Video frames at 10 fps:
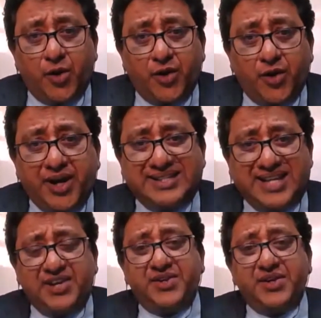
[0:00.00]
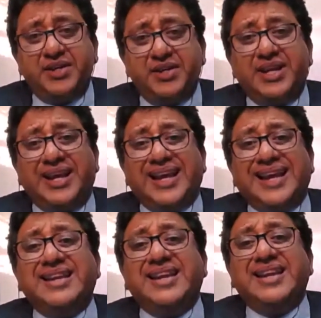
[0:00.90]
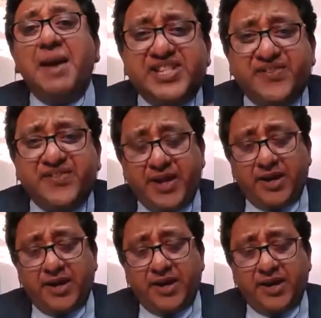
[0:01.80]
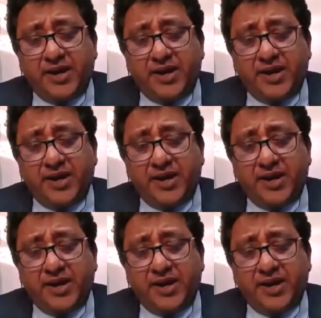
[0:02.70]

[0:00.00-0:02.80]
and organization in the hemisphere